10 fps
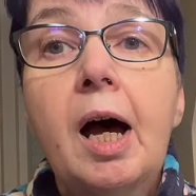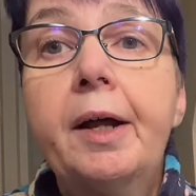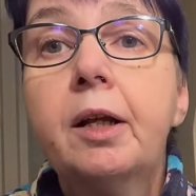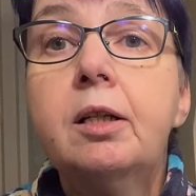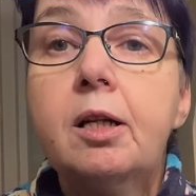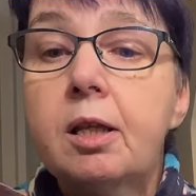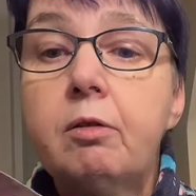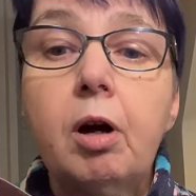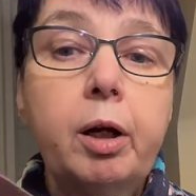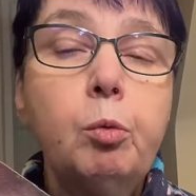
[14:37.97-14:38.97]
And I did it the
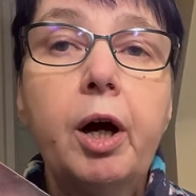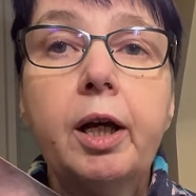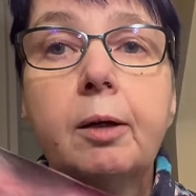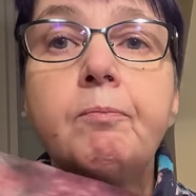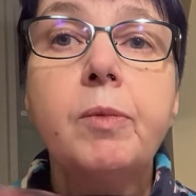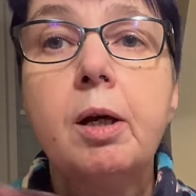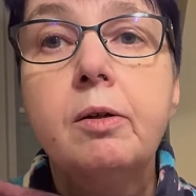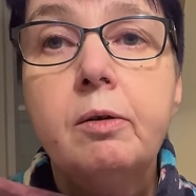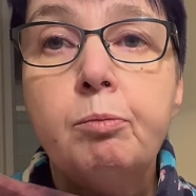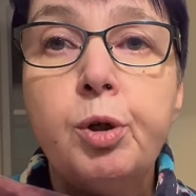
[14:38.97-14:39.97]
right way.
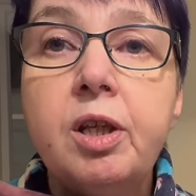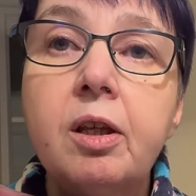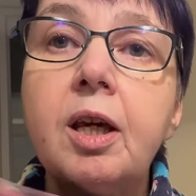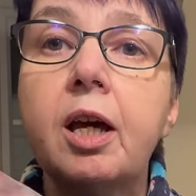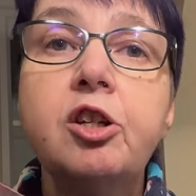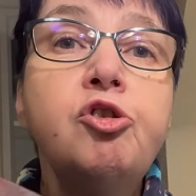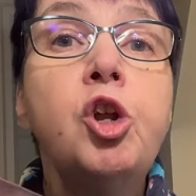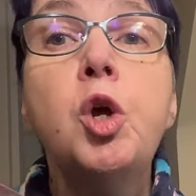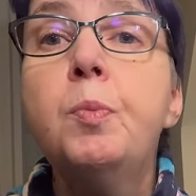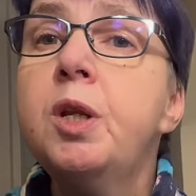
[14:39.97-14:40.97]
Breathe again.
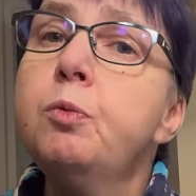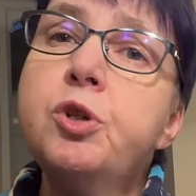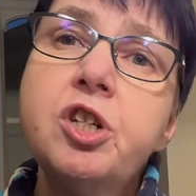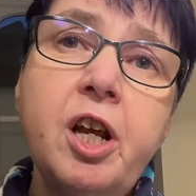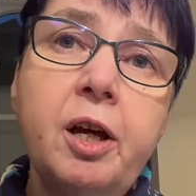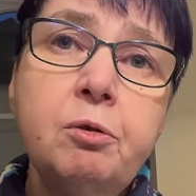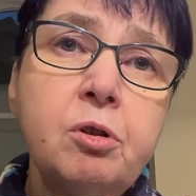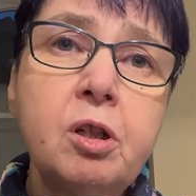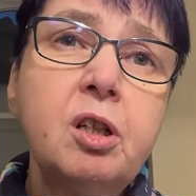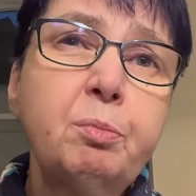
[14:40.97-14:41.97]
Nobody would have
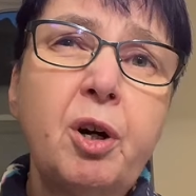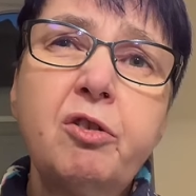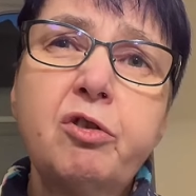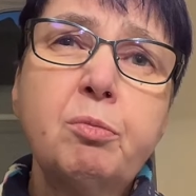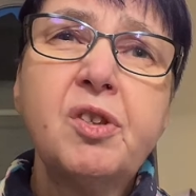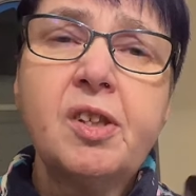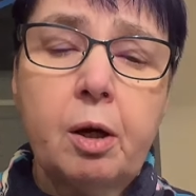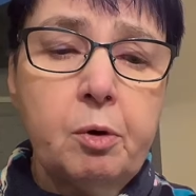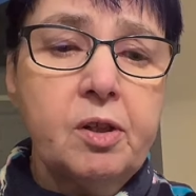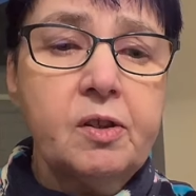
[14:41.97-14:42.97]
known apart from
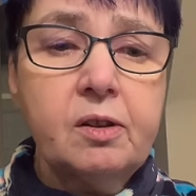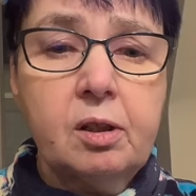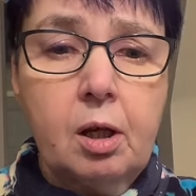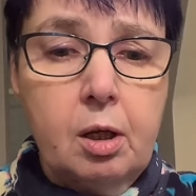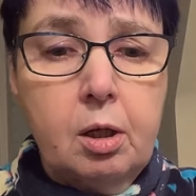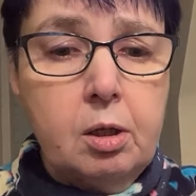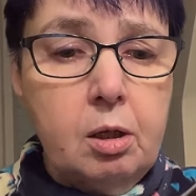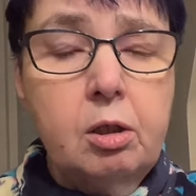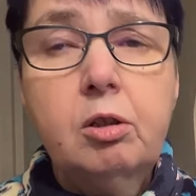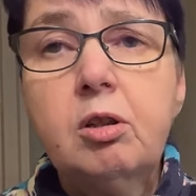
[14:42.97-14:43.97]
sewists.
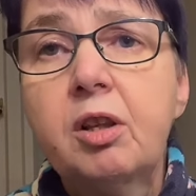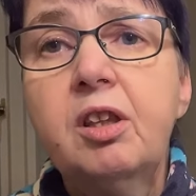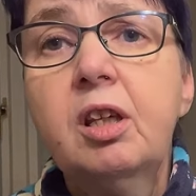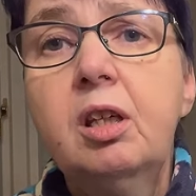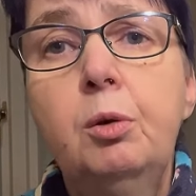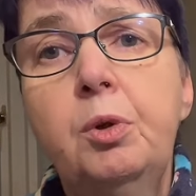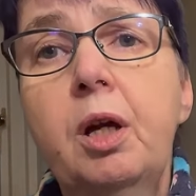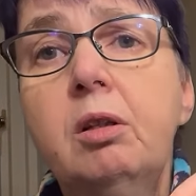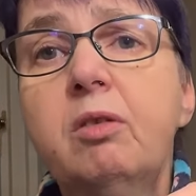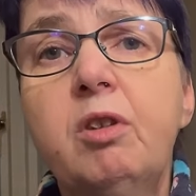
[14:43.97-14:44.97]
And I think you would
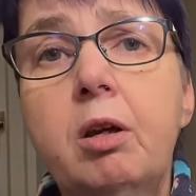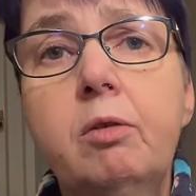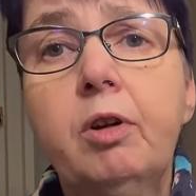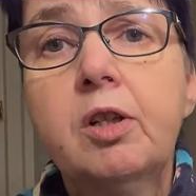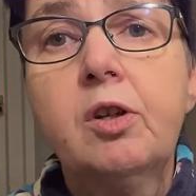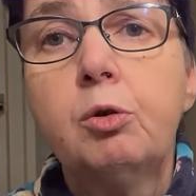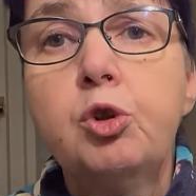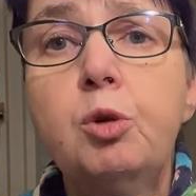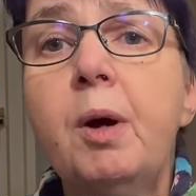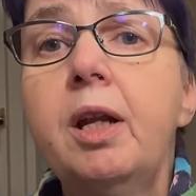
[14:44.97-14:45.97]
only have known if I'd
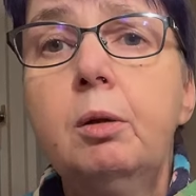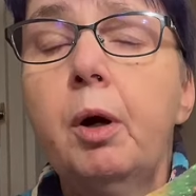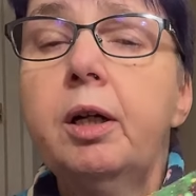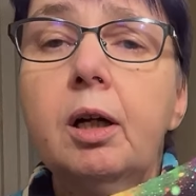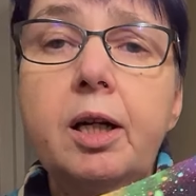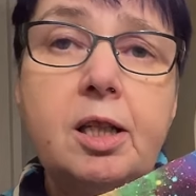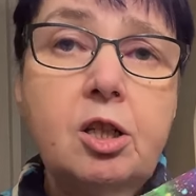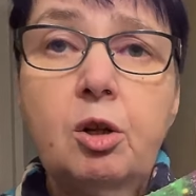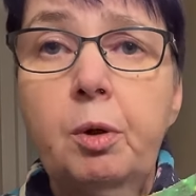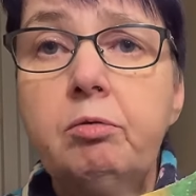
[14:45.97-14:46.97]
told you, but anyway, I did
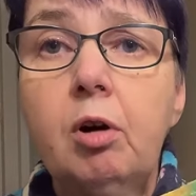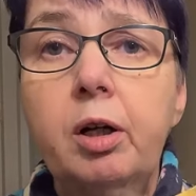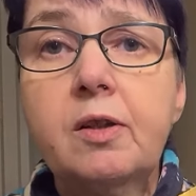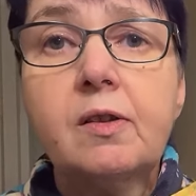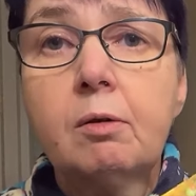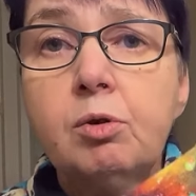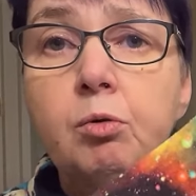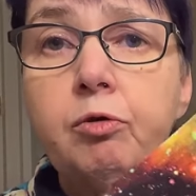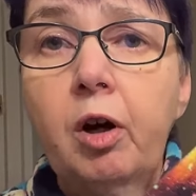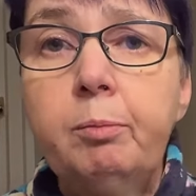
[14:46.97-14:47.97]
do it right, so it was all
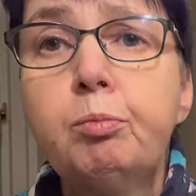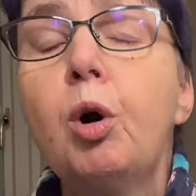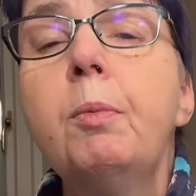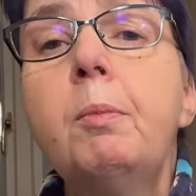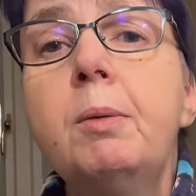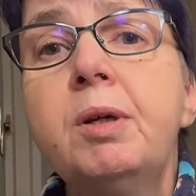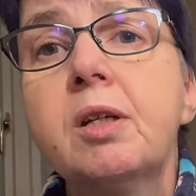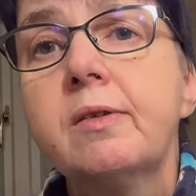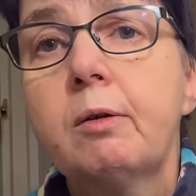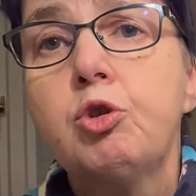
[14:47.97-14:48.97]
fine. Probably
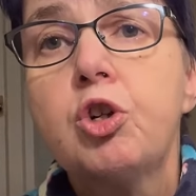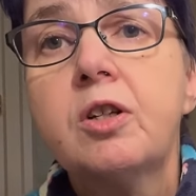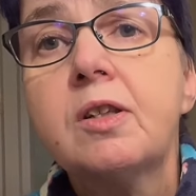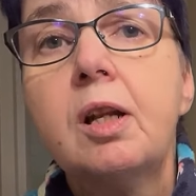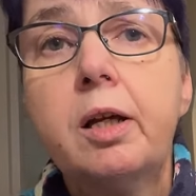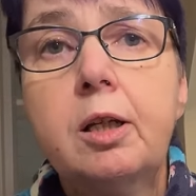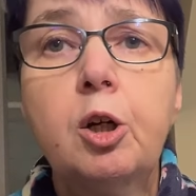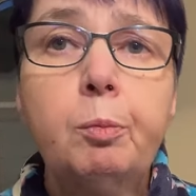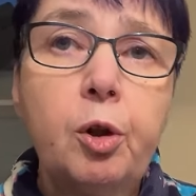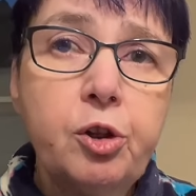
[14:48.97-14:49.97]
because I was trying to line it
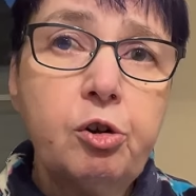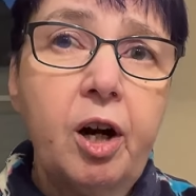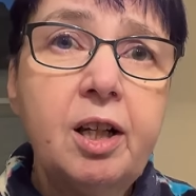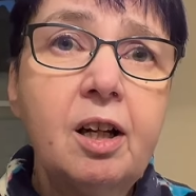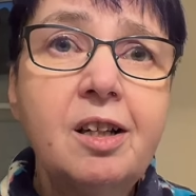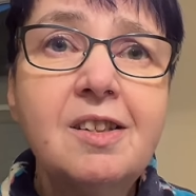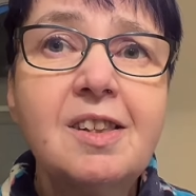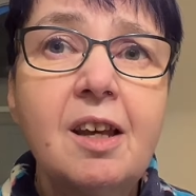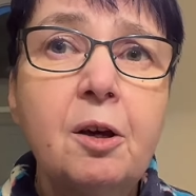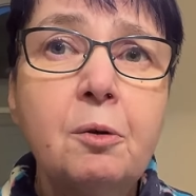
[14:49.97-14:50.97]
up on the grain line,
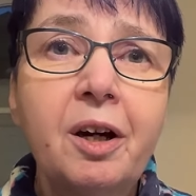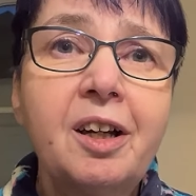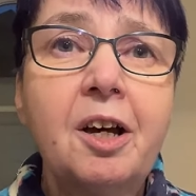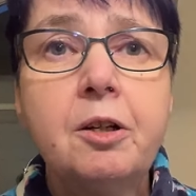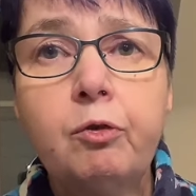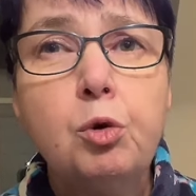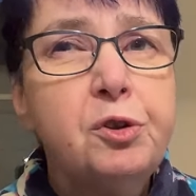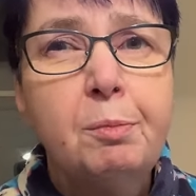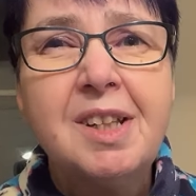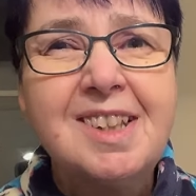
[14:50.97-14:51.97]
so I kind of
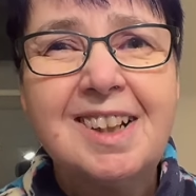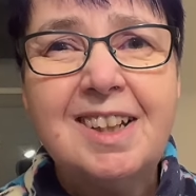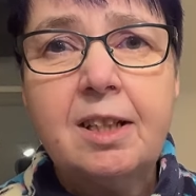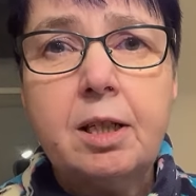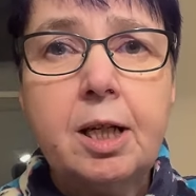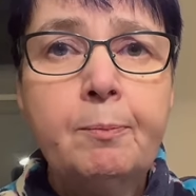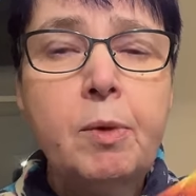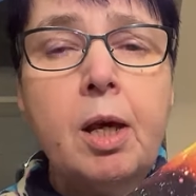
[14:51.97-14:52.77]
automatically did it.